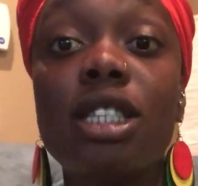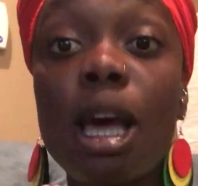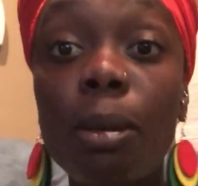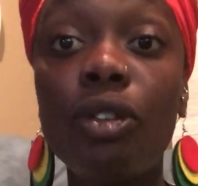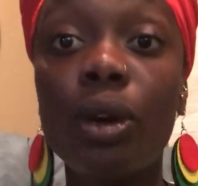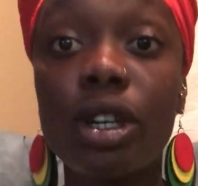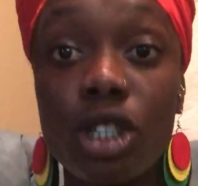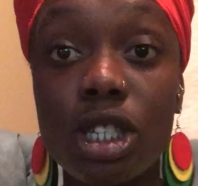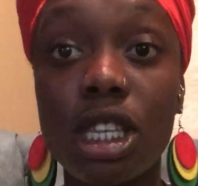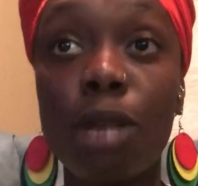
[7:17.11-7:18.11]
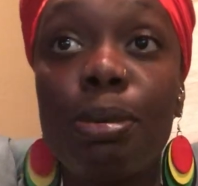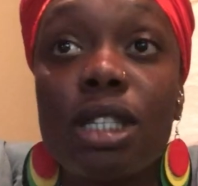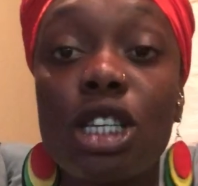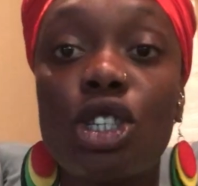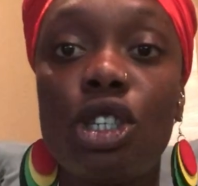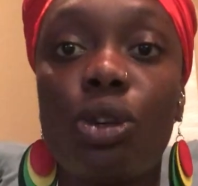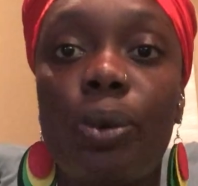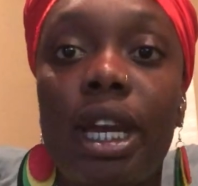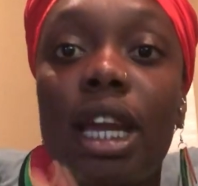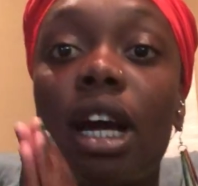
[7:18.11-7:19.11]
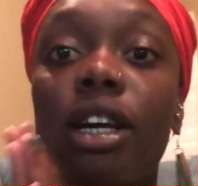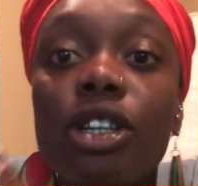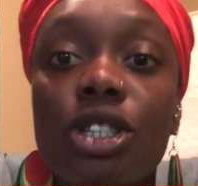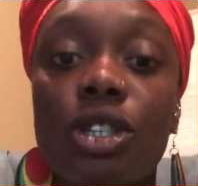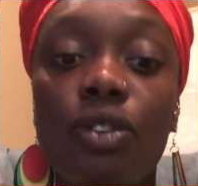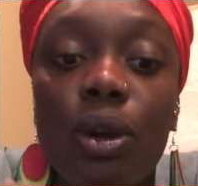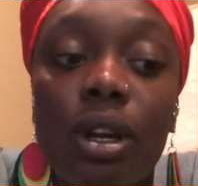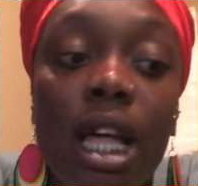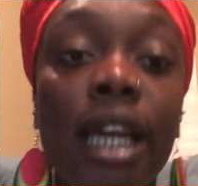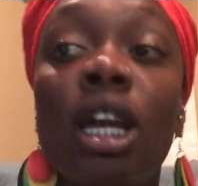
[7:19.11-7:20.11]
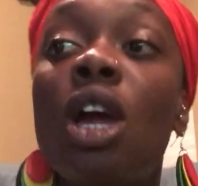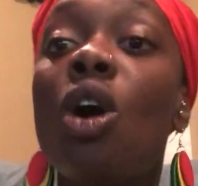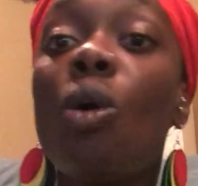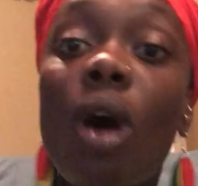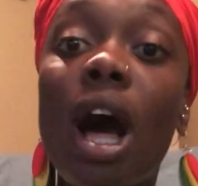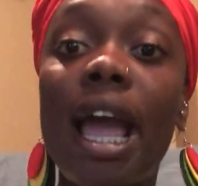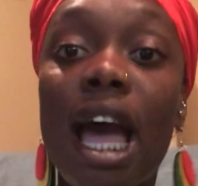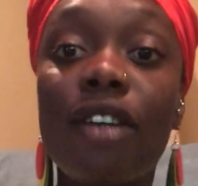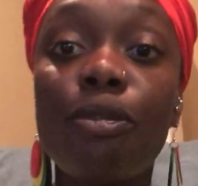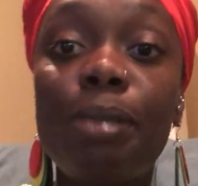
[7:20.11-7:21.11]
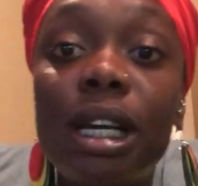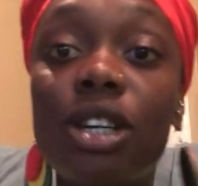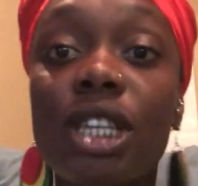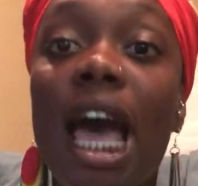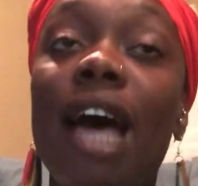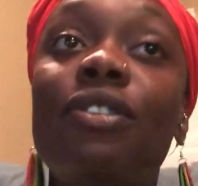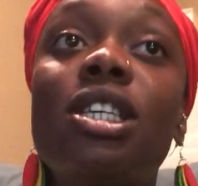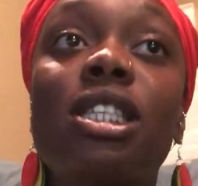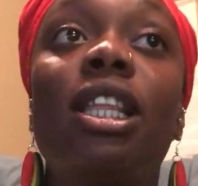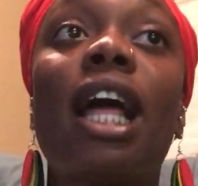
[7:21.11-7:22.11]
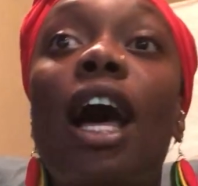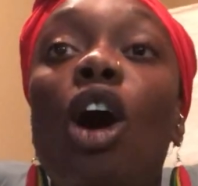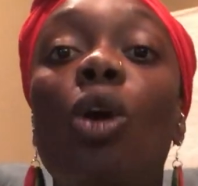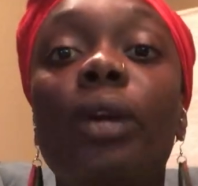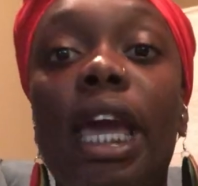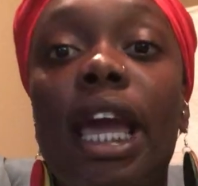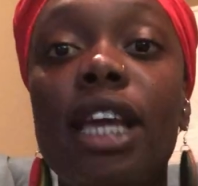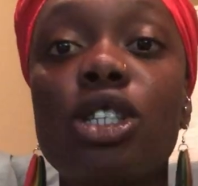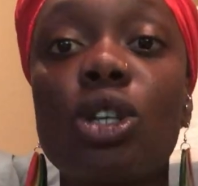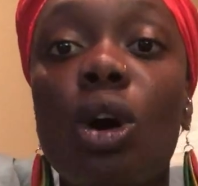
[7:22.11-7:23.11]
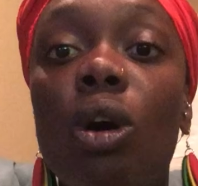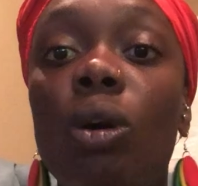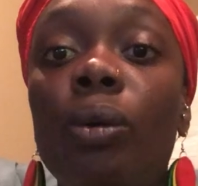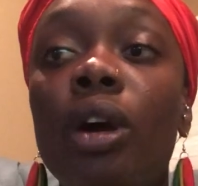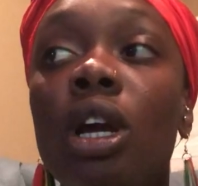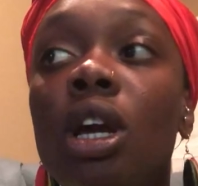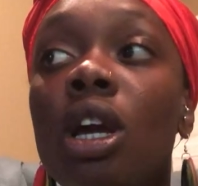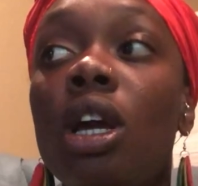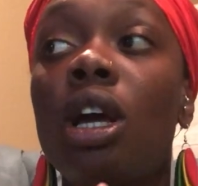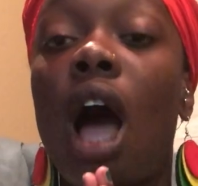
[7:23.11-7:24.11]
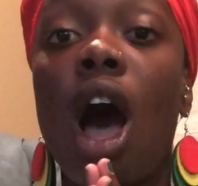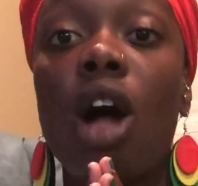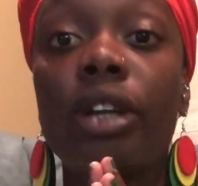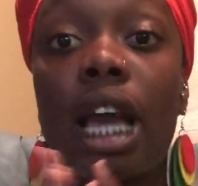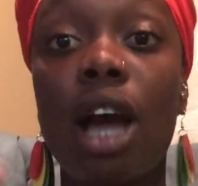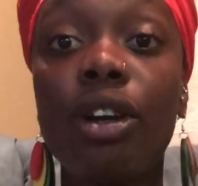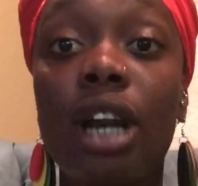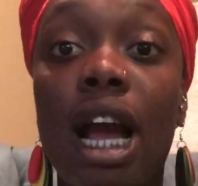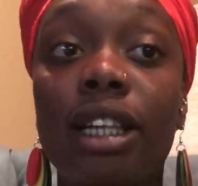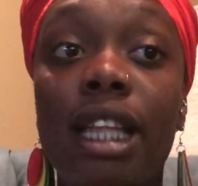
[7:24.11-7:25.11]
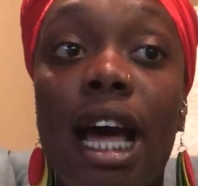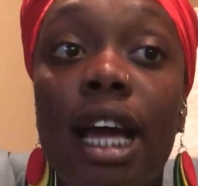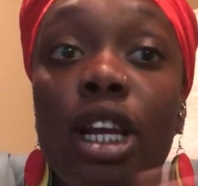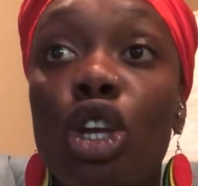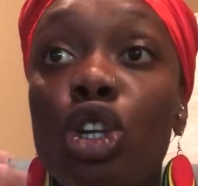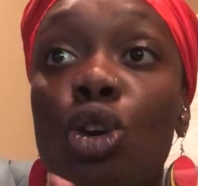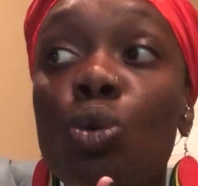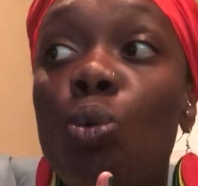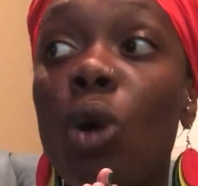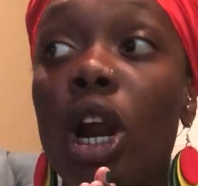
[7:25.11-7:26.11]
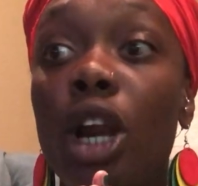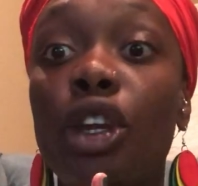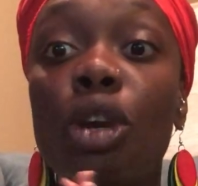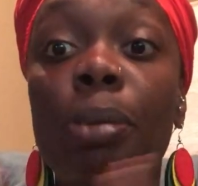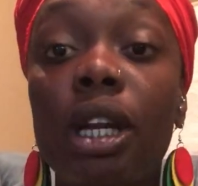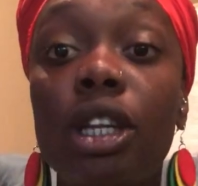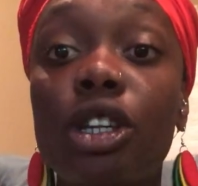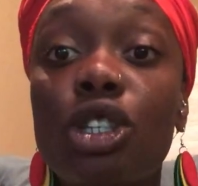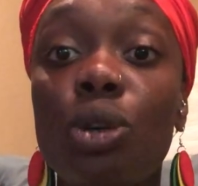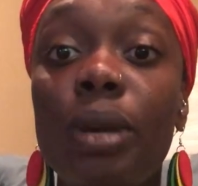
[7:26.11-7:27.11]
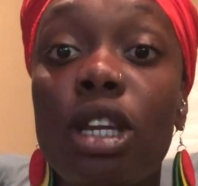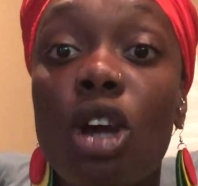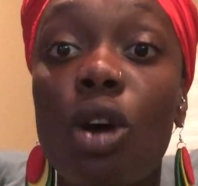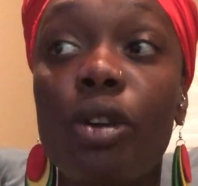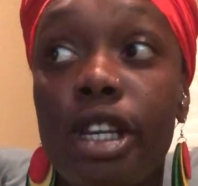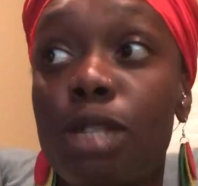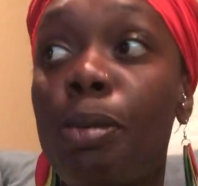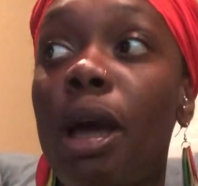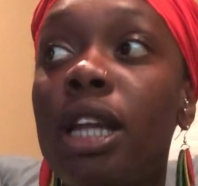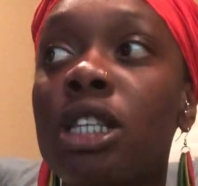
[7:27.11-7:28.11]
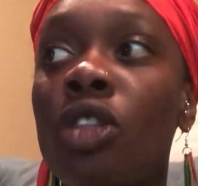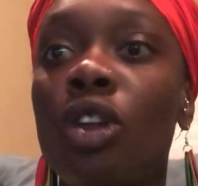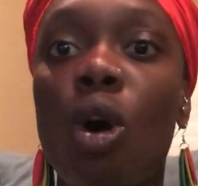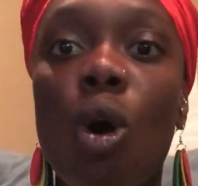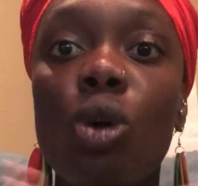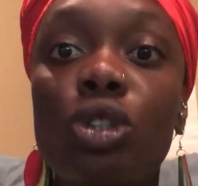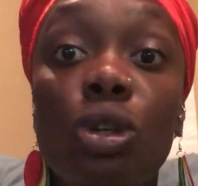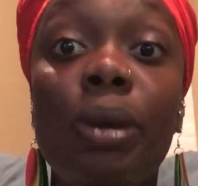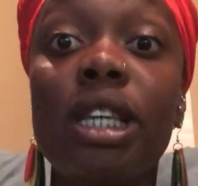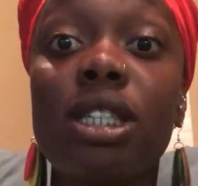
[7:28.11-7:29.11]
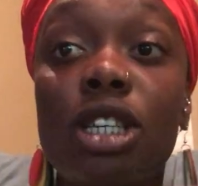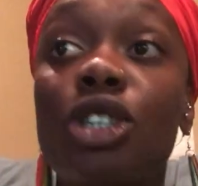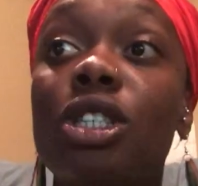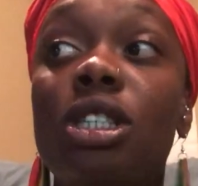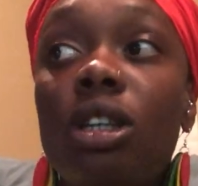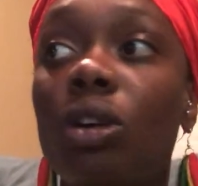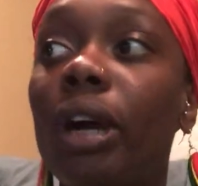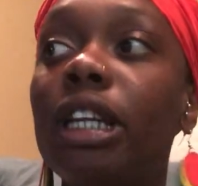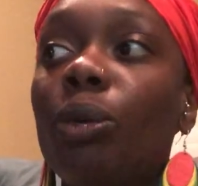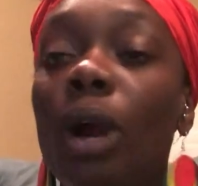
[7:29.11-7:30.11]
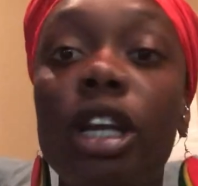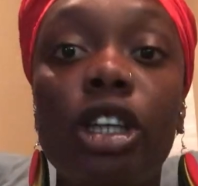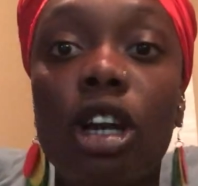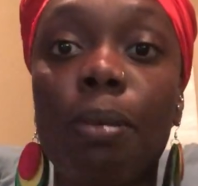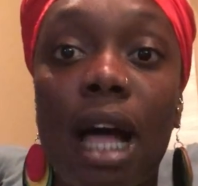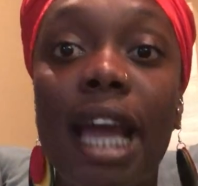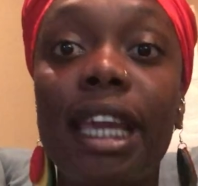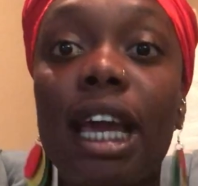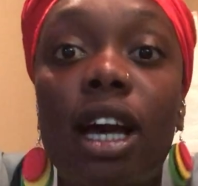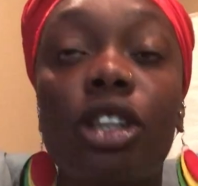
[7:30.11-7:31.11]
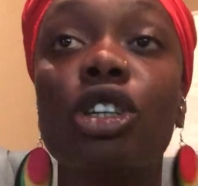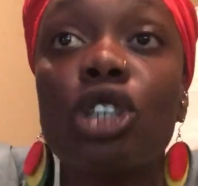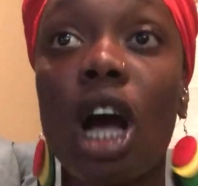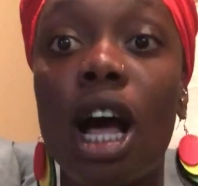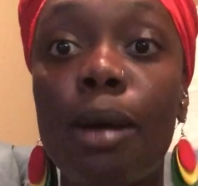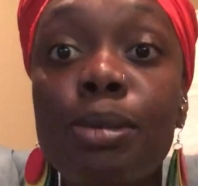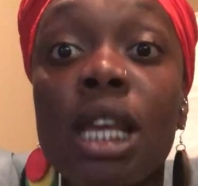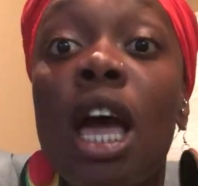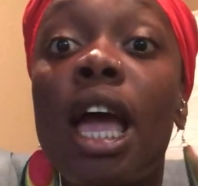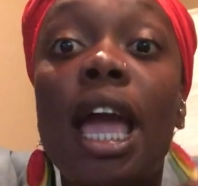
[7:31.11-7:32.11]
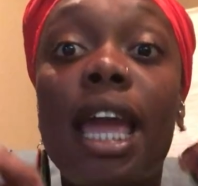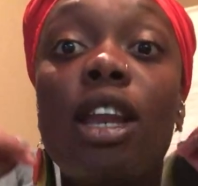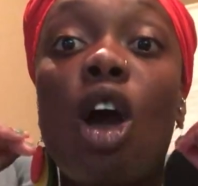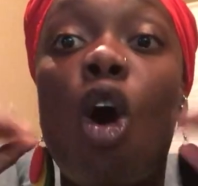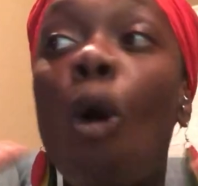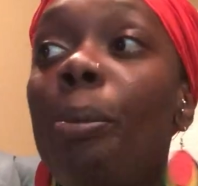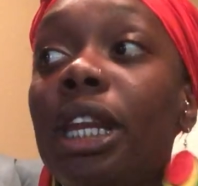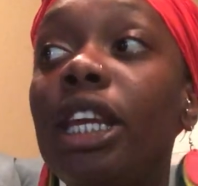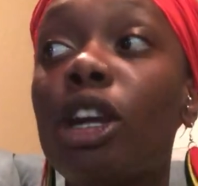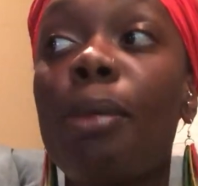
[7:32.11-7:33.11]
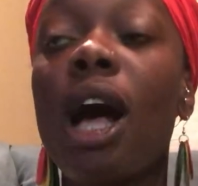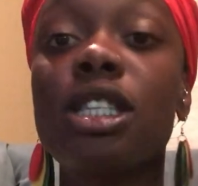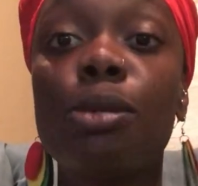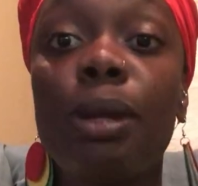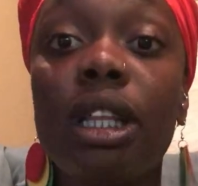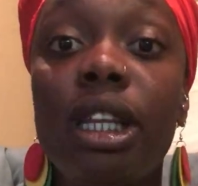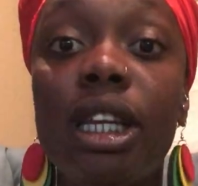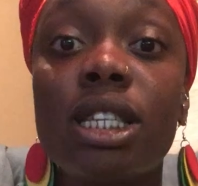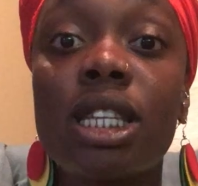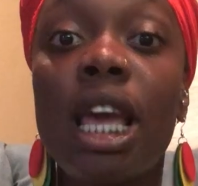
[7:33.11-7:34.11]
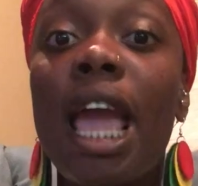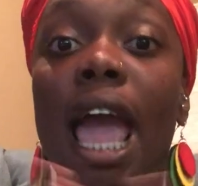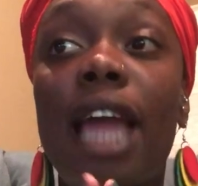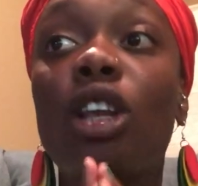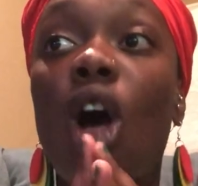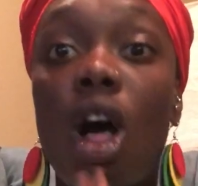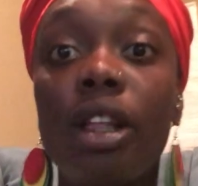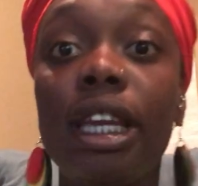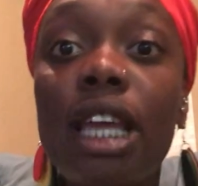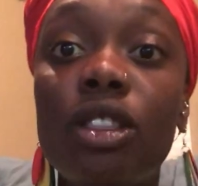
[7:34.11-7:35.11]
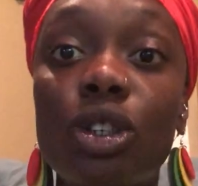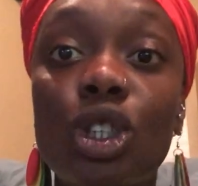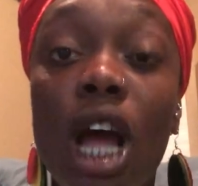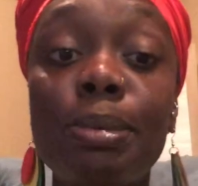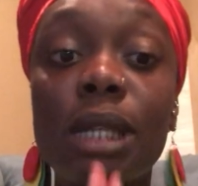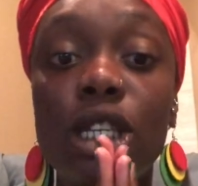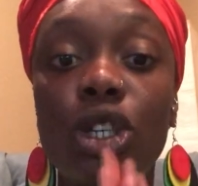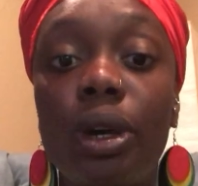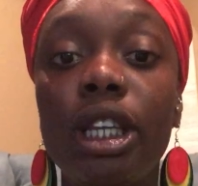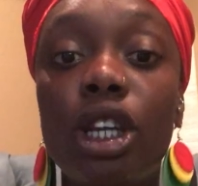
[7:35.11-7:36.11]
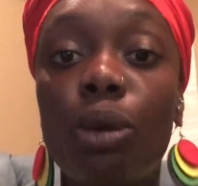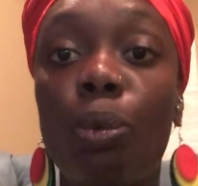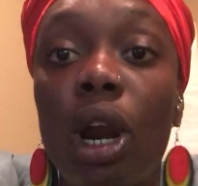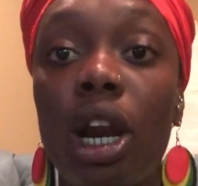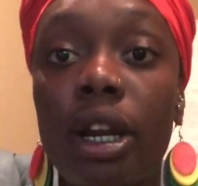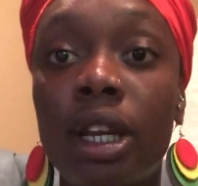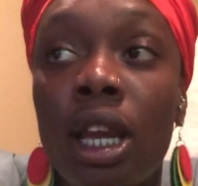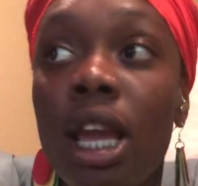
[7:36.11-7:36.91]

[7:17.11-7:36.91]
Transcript: Some of you are just in a position to quit, and others of you are like, well, I have bills, I have this and that. Okay, so I'll counteract that. You work, you put in your 2-week notice, but the whole 2 weeks that you're still going to work, you're applying at other jobs and opening your possibilities and calling in those jobs and doing your work.